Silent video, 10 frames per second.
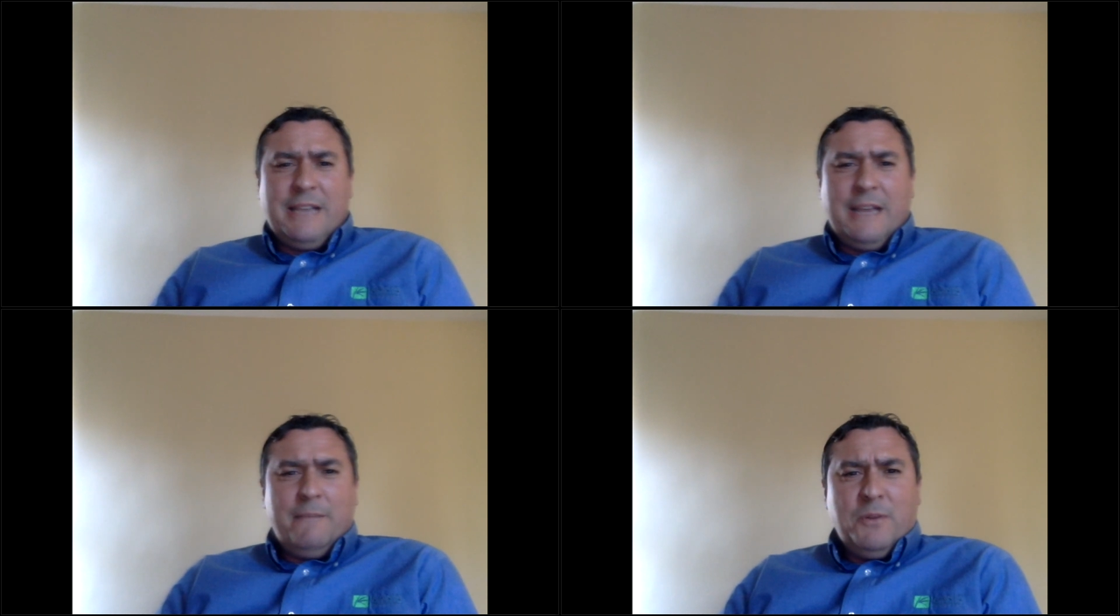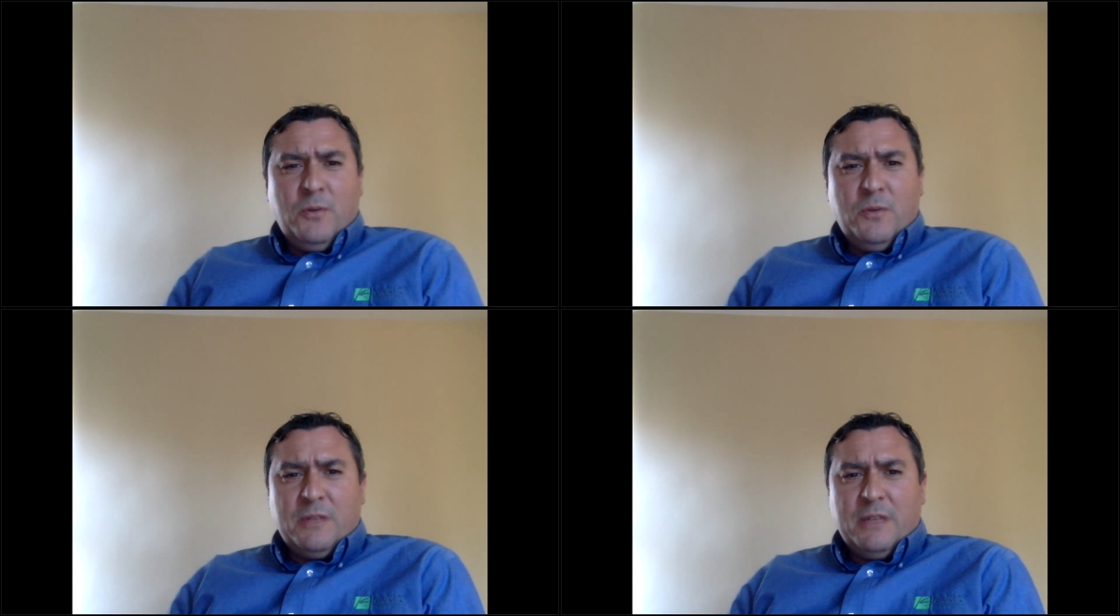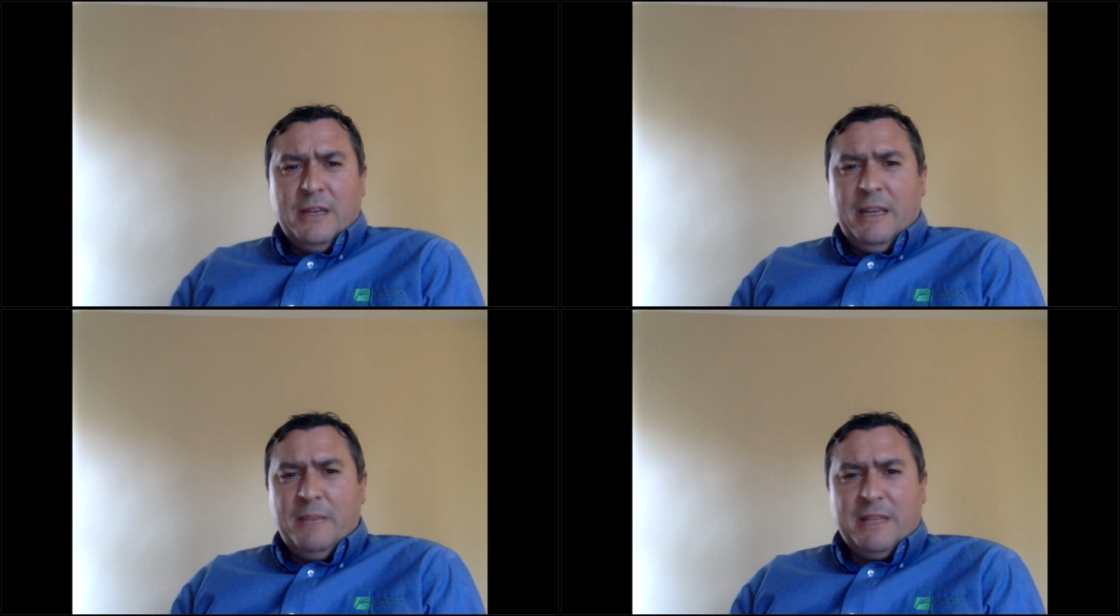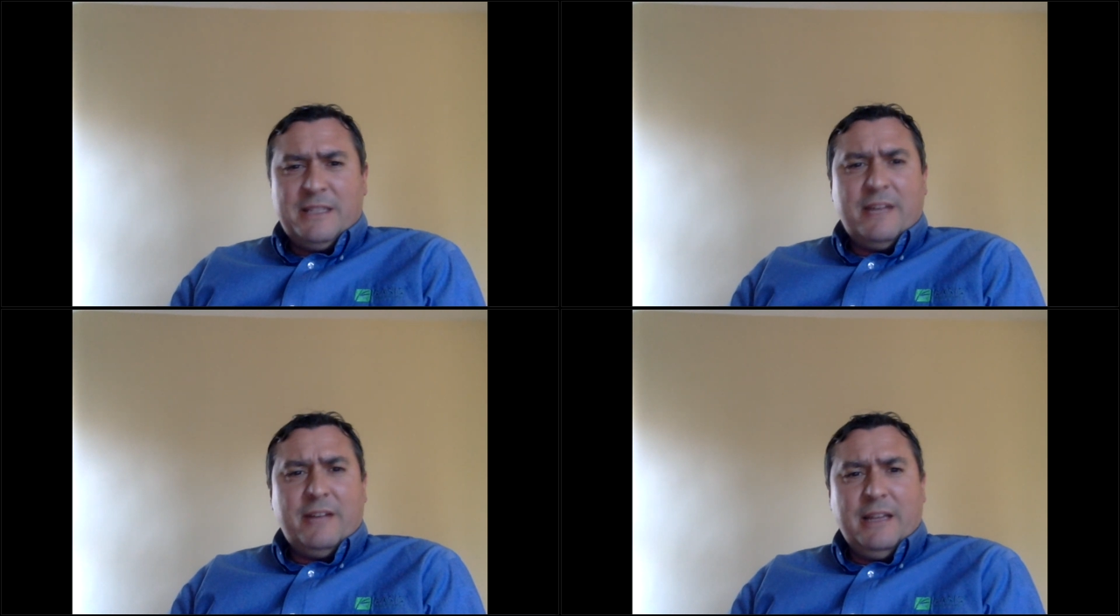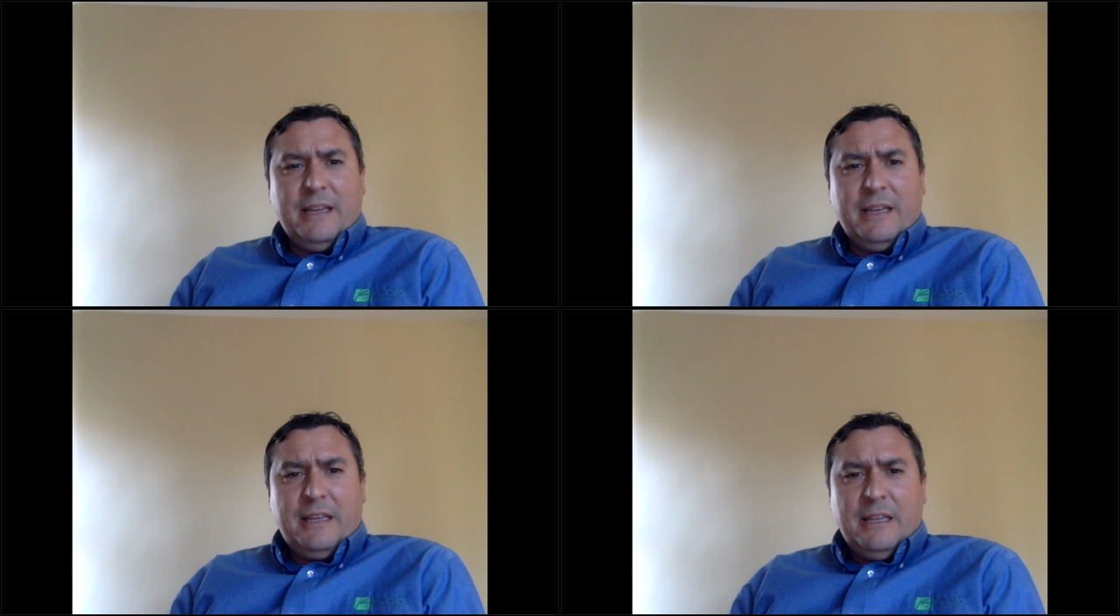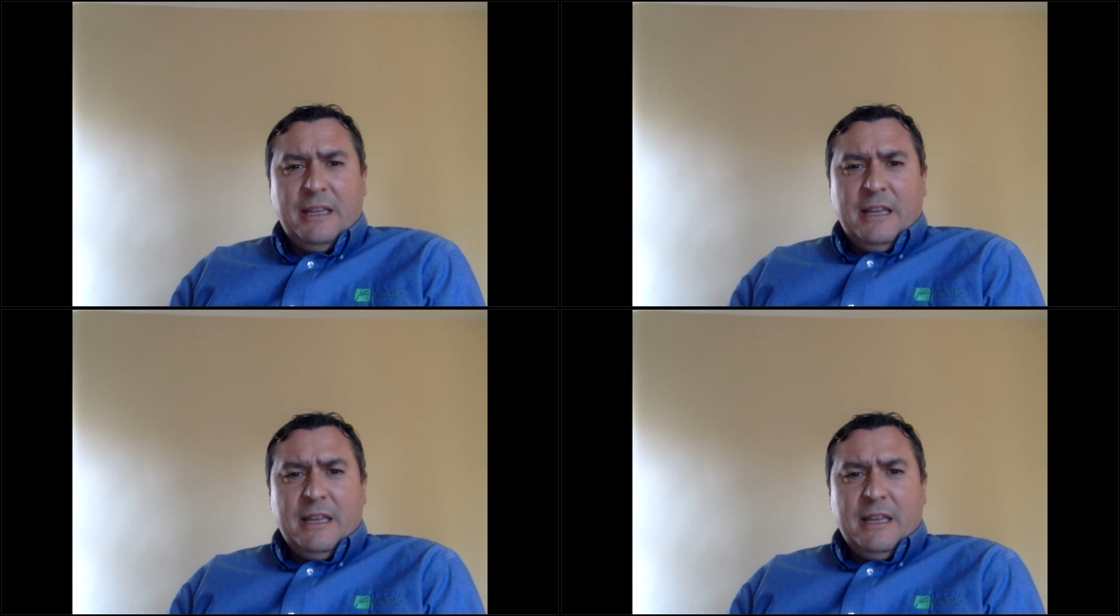type of names that sound alike.